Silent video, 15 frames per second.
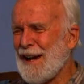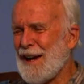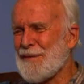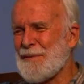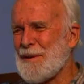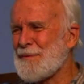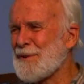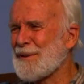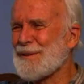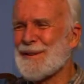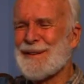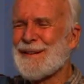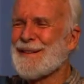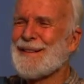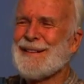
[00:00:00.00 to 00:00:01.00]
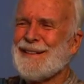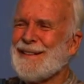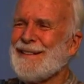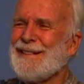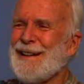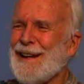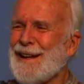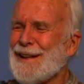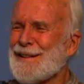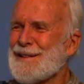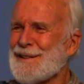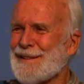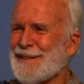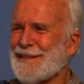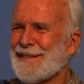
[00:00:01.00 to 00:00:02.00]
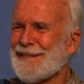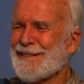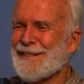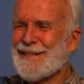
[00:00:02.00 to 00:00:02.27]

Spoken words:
remember dancing.